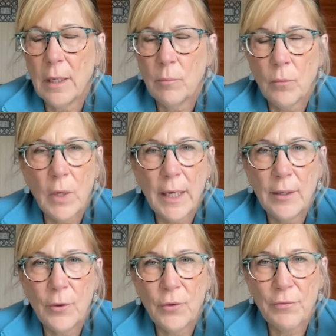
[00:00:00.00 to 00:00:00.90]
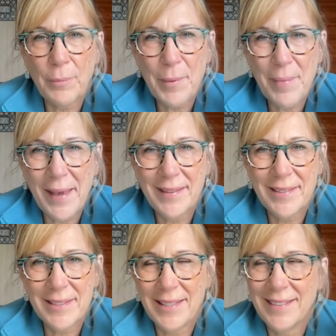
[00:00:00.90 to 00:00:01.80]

And what I know from the past